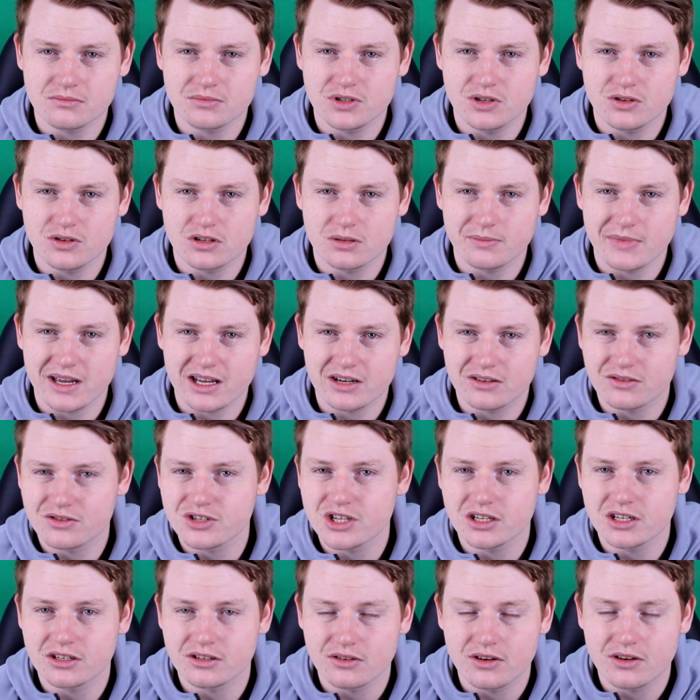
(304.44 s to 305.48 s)
him talking about it on
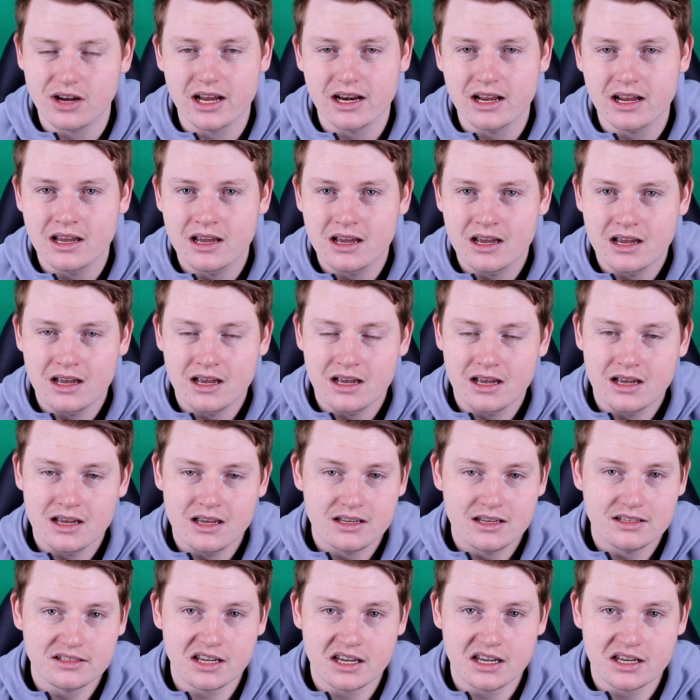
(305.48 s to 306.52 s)
Channel 9,
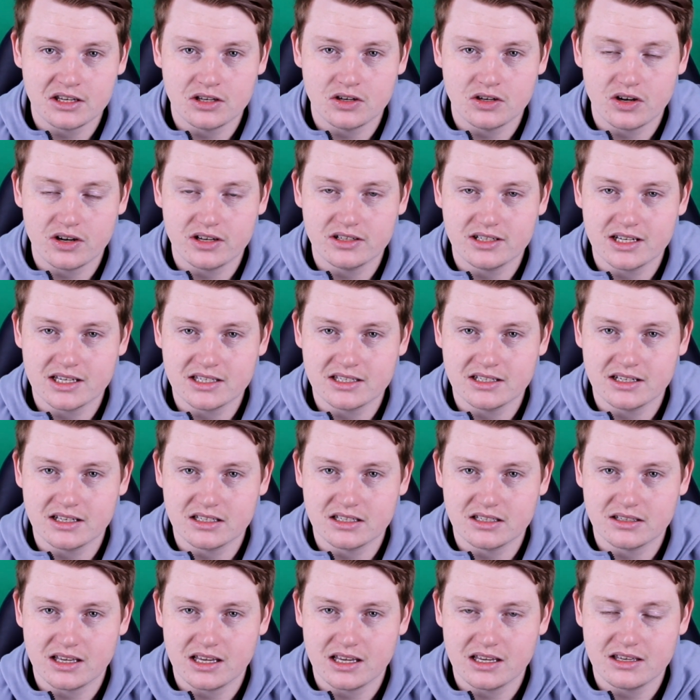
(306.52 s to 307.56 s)
saying,
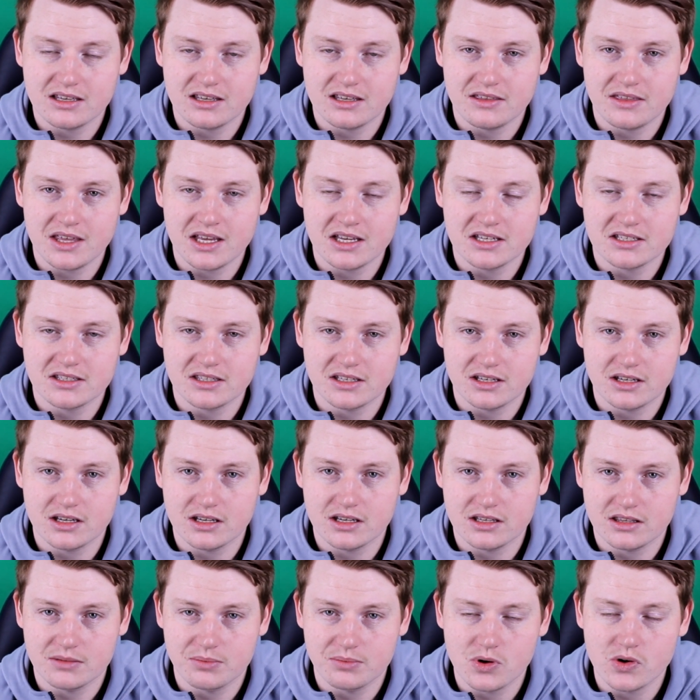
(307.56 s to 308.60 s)
he thinks
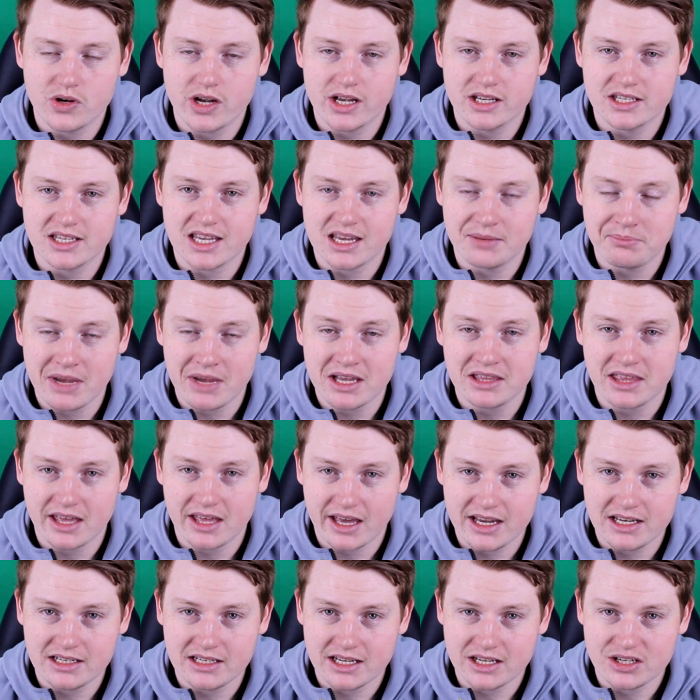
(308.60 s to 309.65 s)
the Broncos can make the
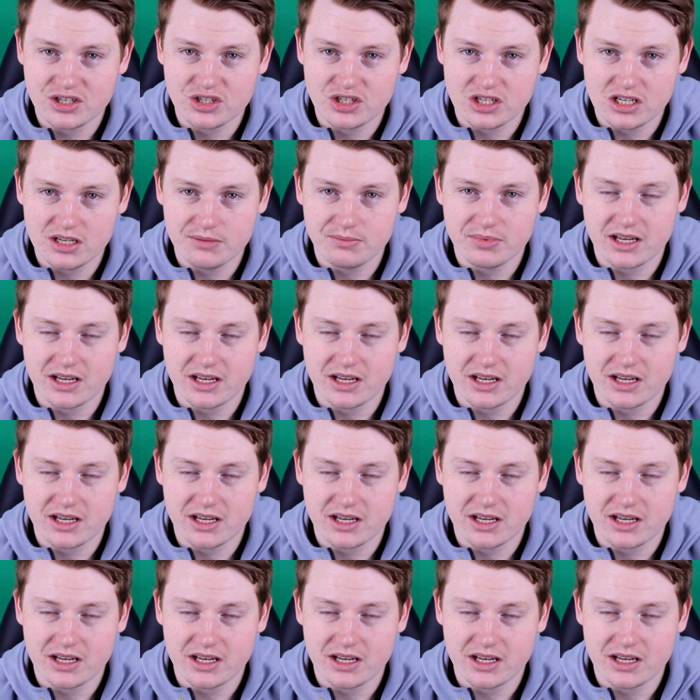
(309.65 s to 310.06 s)
8 next year,